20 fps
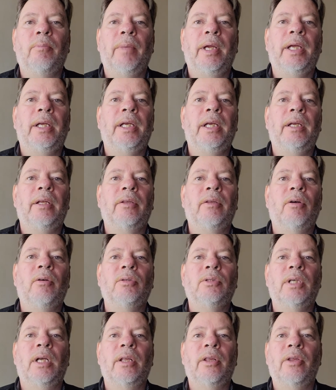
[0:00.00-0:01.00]
making.
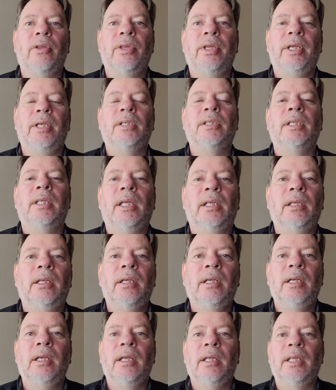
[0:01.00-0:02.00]
Those are the things that
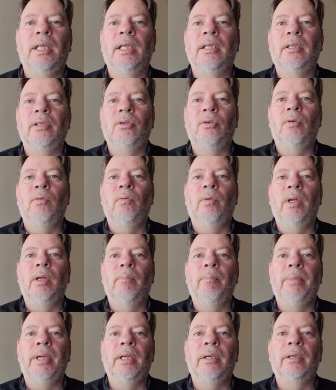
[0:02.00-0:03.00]
you will
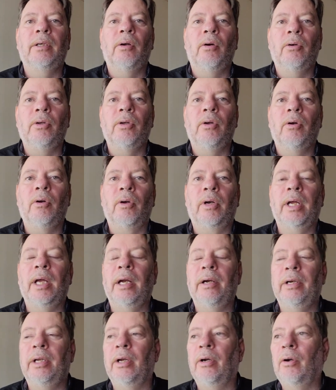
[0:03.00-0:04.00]
build on your
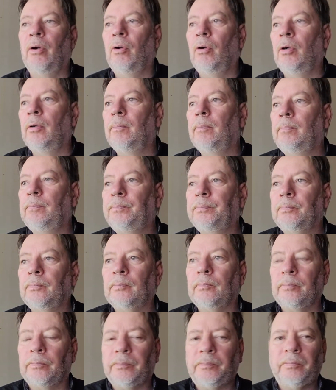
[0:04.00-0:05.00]
career on.
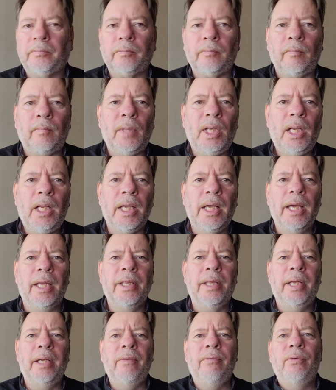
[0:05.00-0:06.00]
And
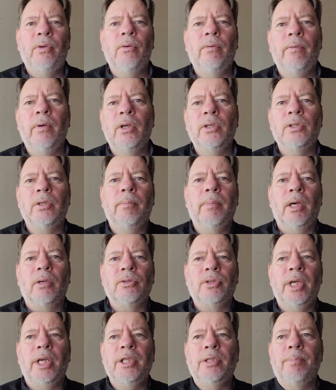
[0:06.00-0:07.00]
then few words about
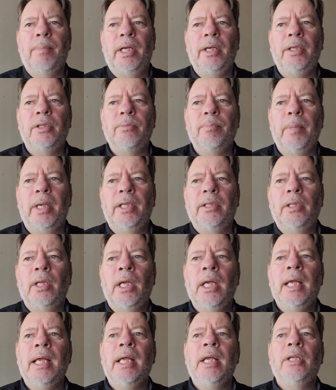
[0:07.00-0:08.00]
change management.
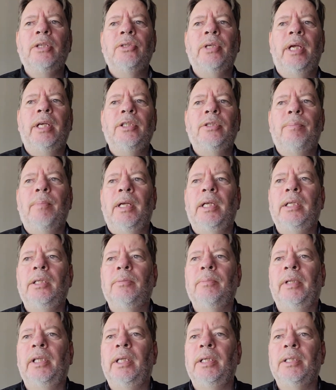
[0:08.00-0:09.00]
Change
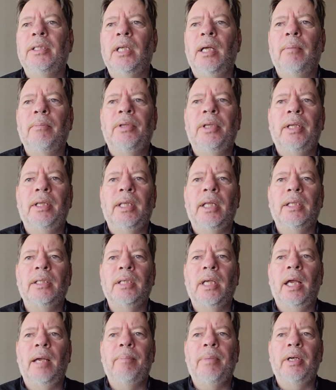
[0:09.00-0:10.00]
management is something that's
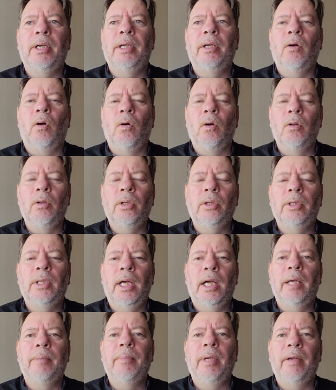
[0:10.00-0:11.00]
happening all the
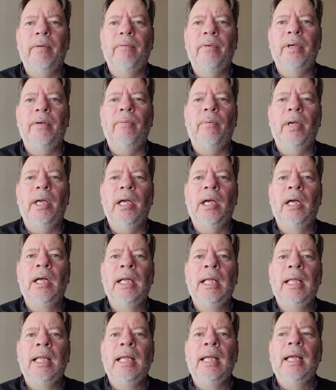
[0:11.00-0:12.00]
time, everywhere,
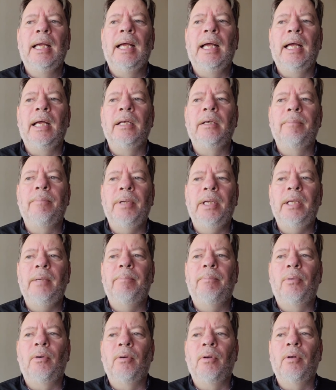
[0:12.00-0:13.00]
and
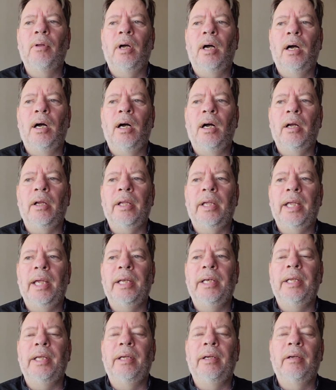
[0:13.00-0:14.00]
people are
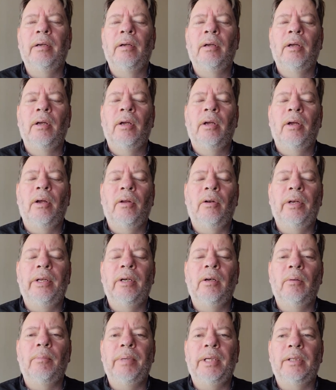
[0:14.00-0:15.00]
getting a
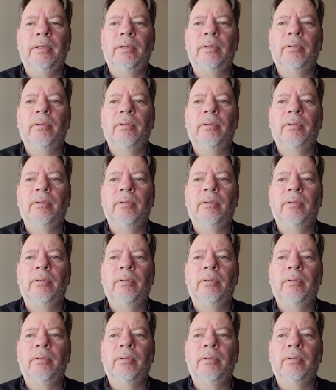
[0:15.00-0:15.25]
little bit,